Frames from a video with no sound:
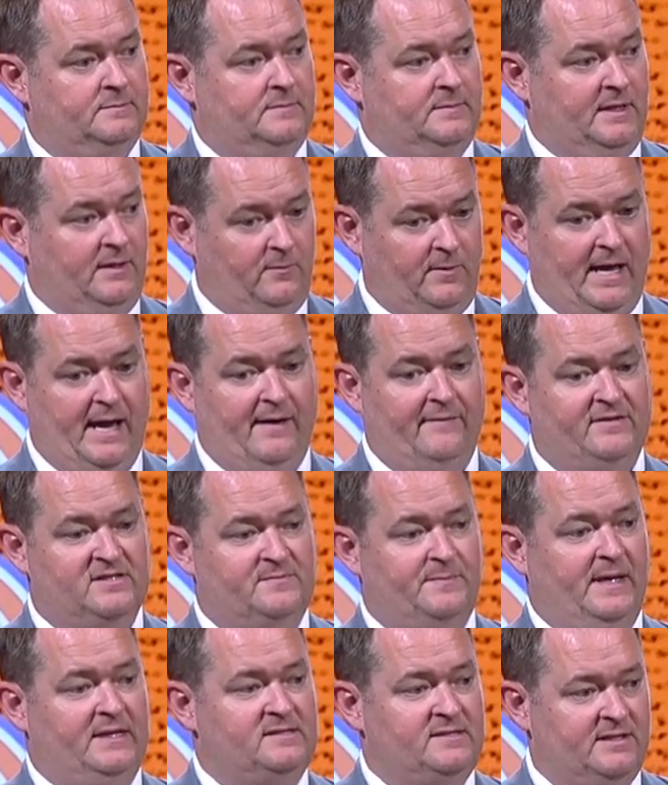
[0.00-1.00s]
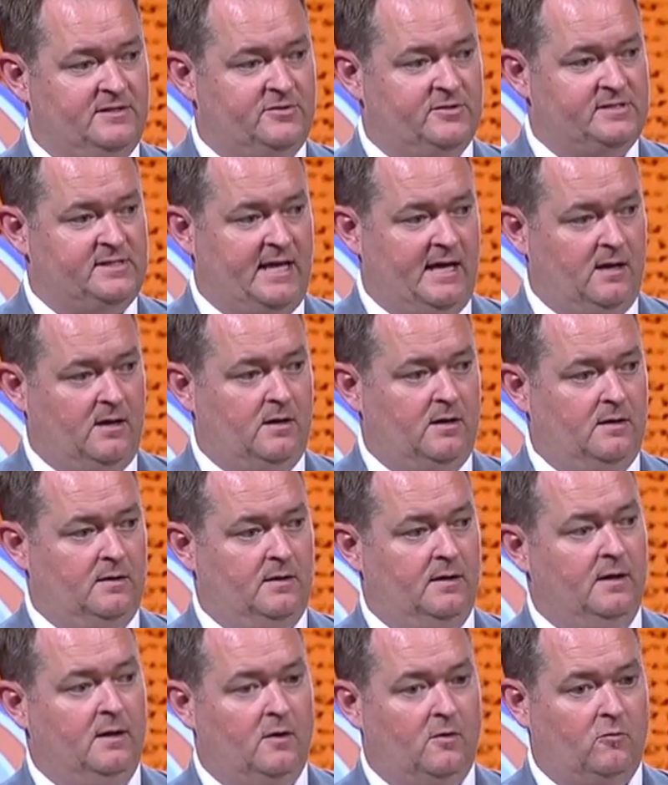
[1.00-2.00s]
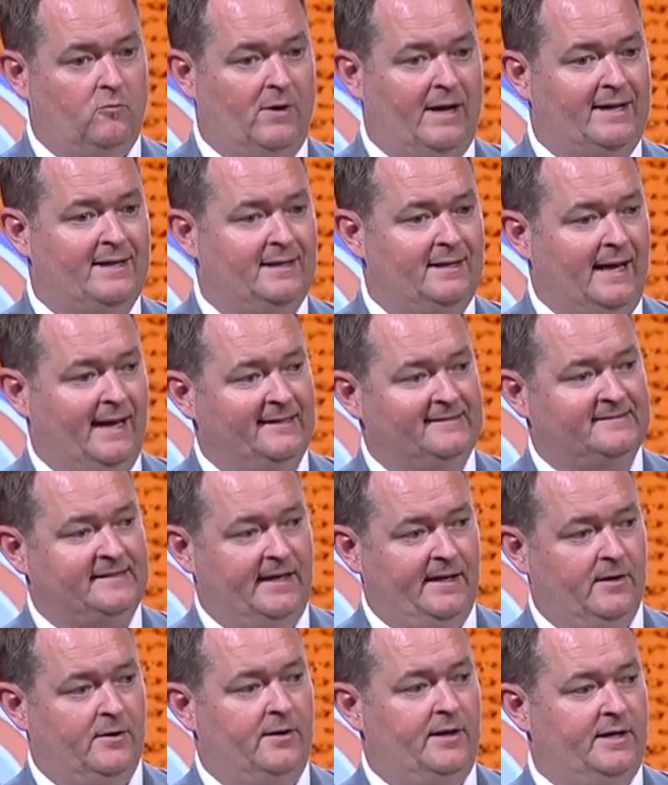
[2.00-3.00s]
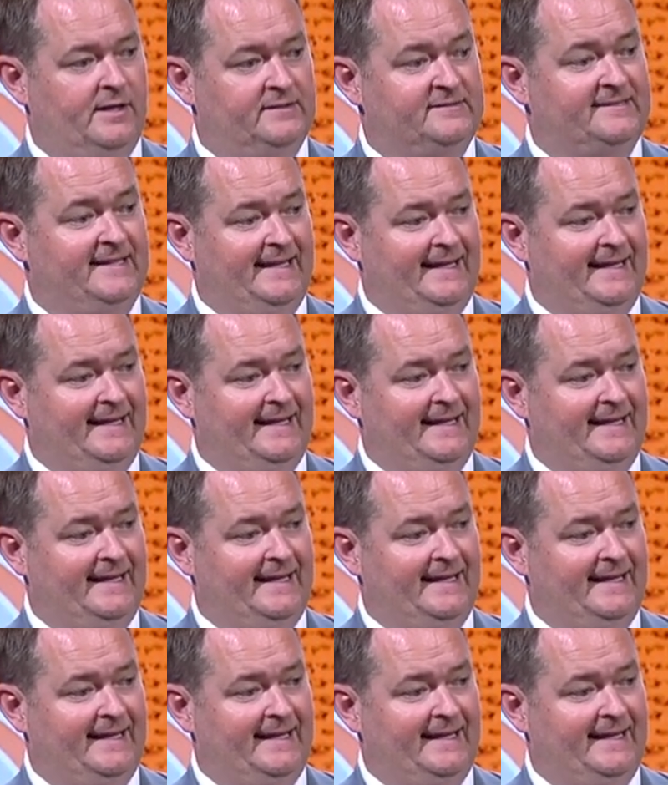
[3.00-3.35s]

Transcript: that we have his best interests at heart, recognize the areas that